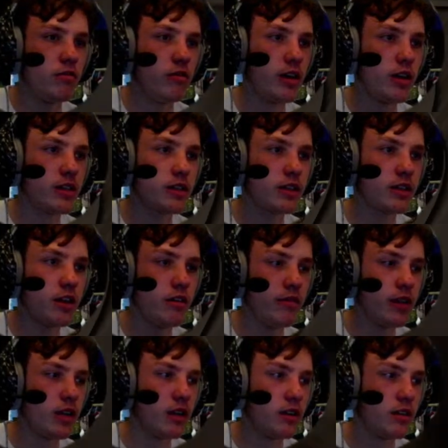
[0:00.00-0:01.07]
Right, let's get
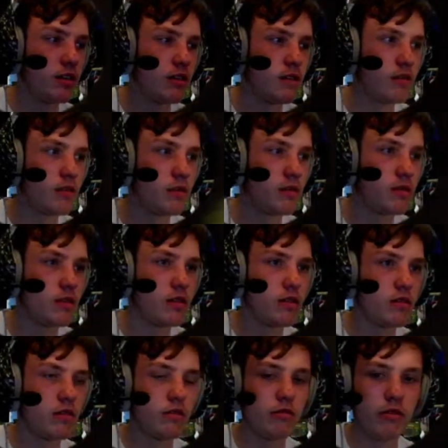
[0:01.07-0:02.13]
going.
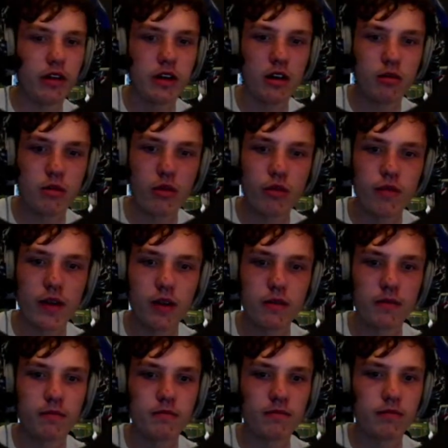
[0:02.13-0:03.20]
We are
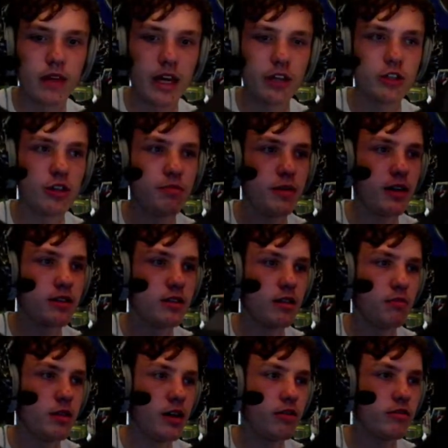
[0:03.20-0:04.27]
moving. HCP is
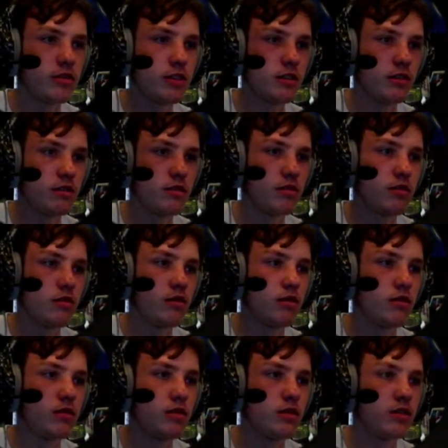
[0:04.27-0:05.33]
up there, is it?
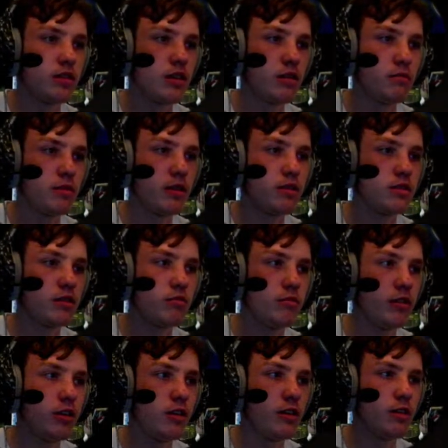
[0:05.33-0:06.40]
Is it up here
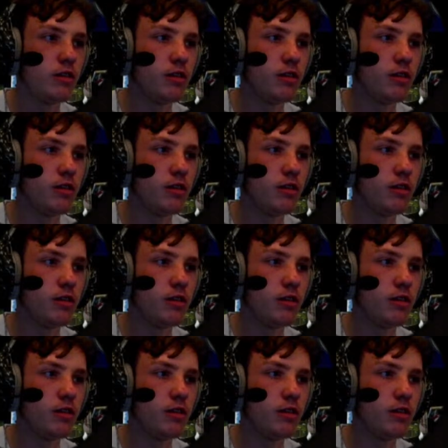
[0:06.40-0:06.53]
somewhere?